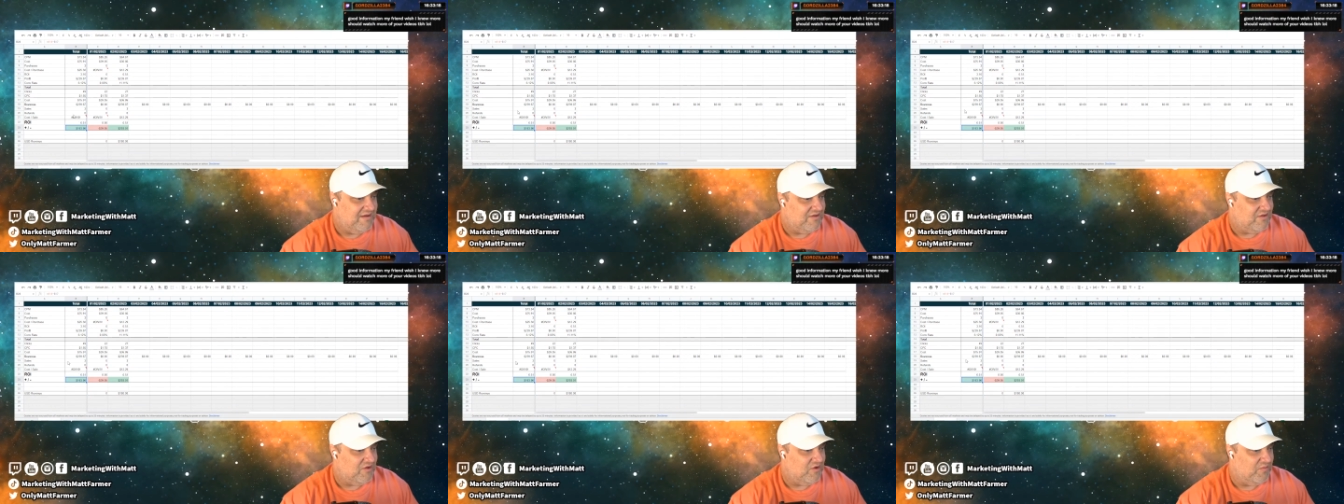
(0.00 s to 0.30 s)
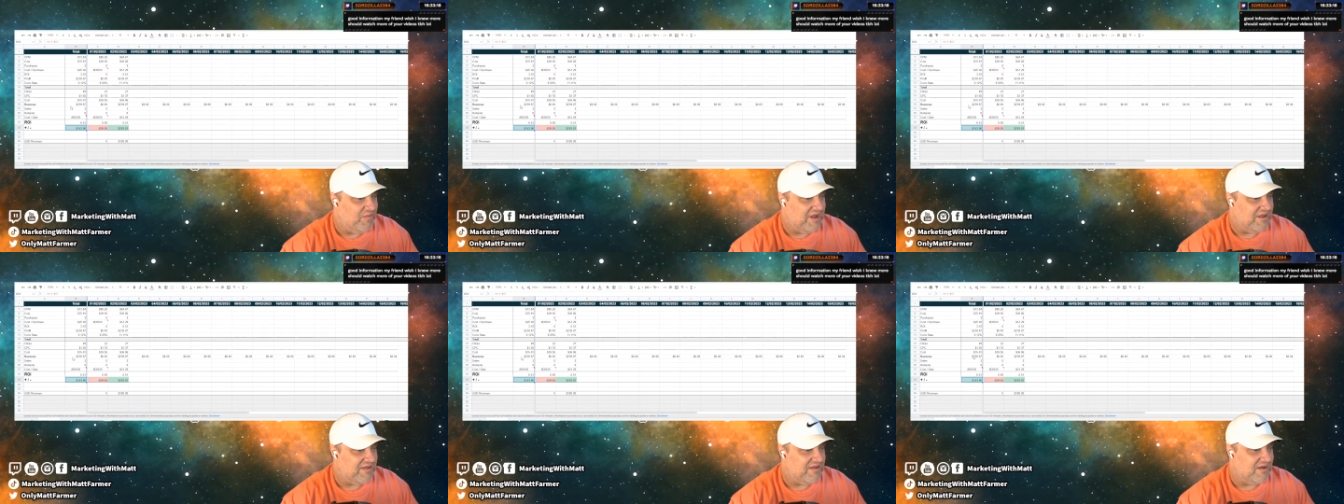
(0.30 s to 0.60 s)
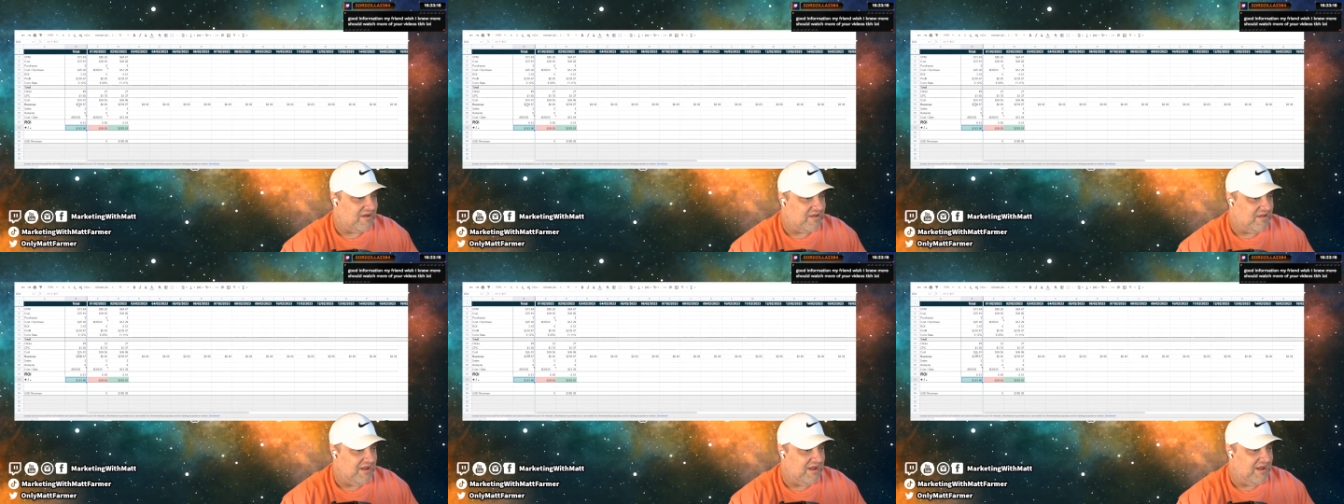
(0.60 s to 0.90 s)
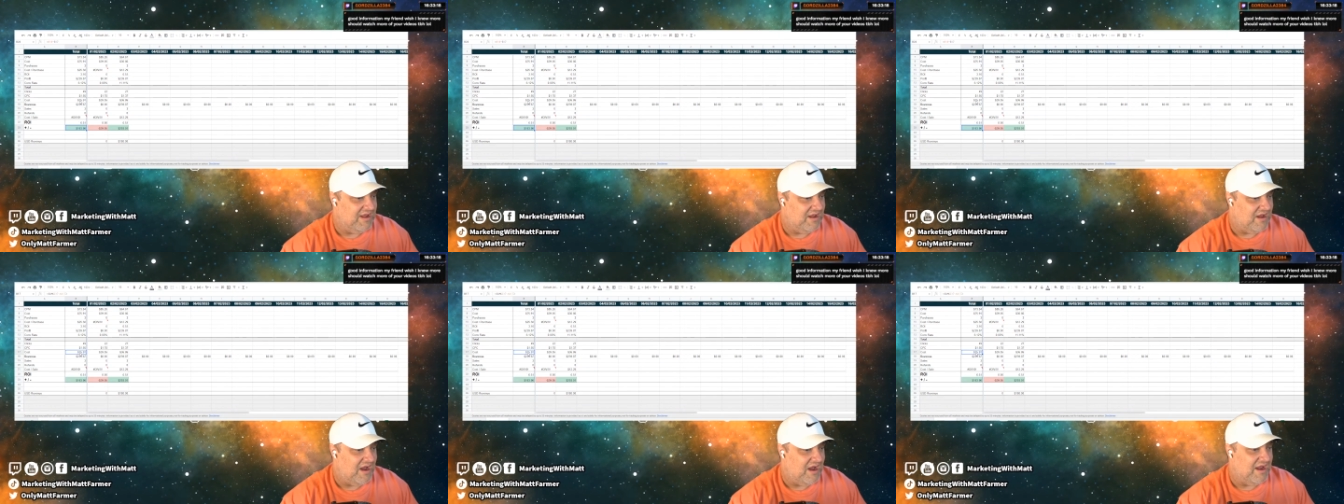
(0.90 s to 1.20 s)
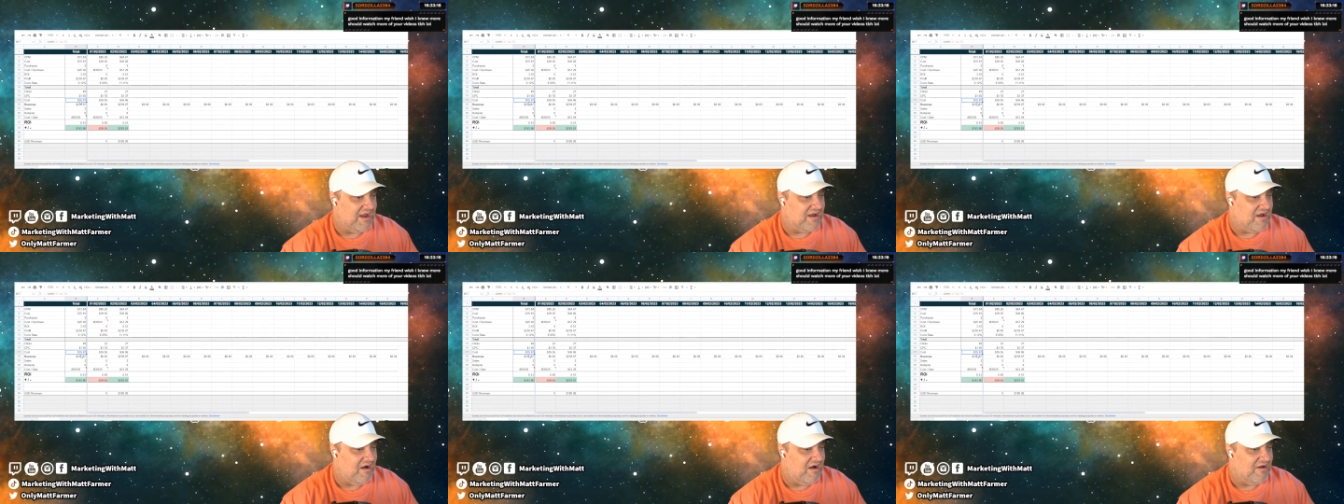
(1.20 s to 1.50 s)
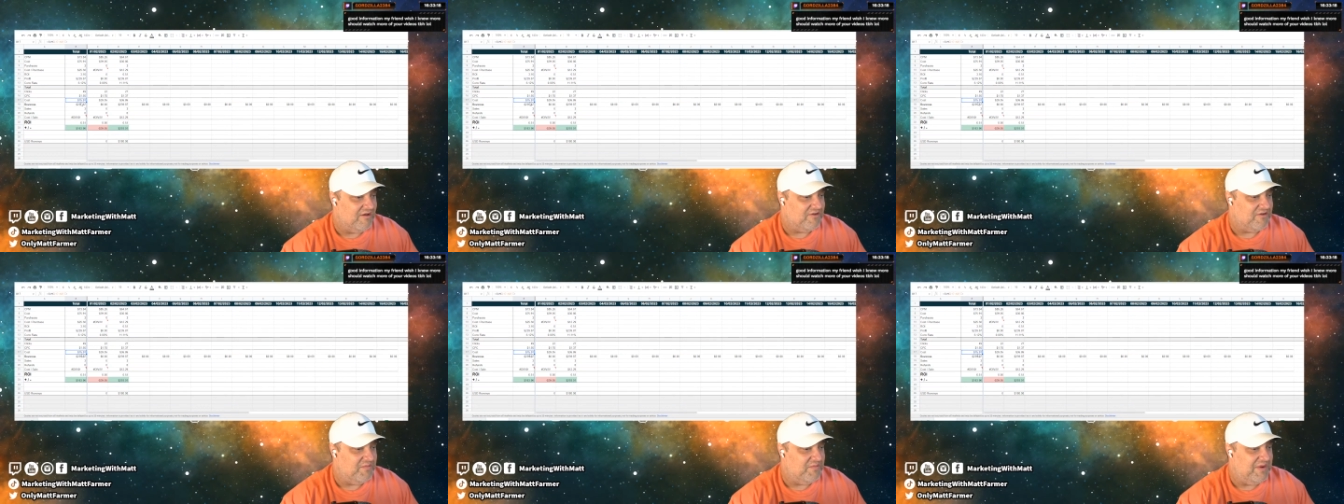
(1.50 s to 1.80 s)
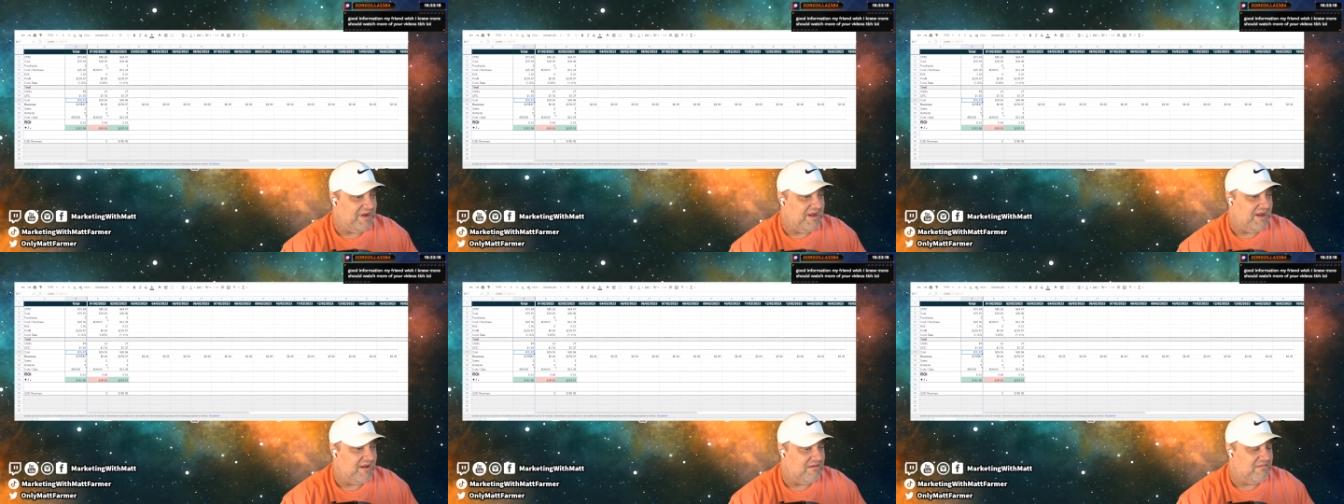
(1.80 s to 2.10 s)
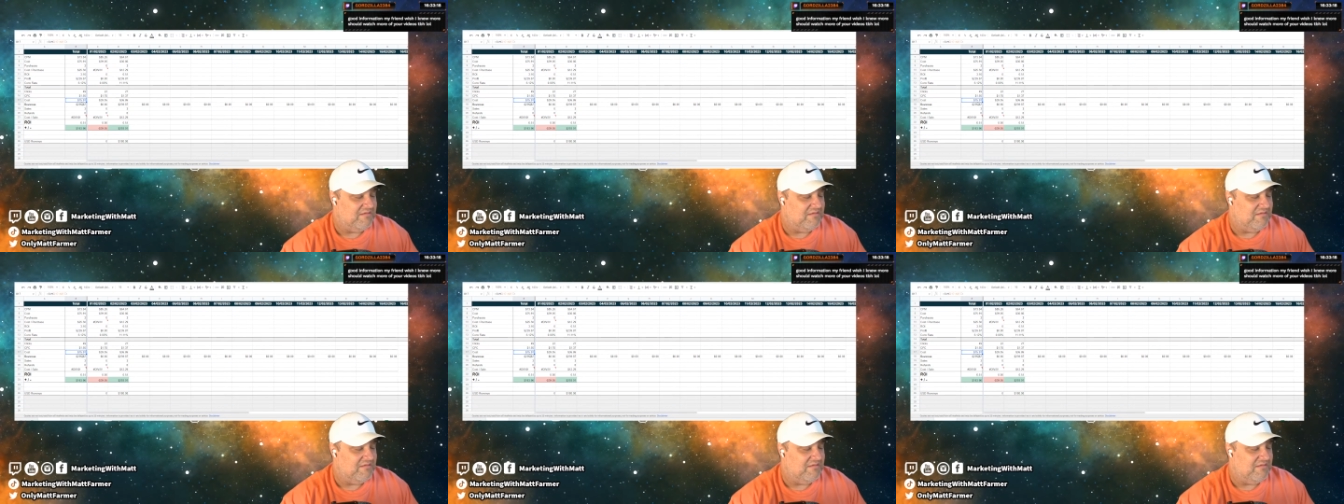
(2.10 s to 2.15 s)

So basically, it cost me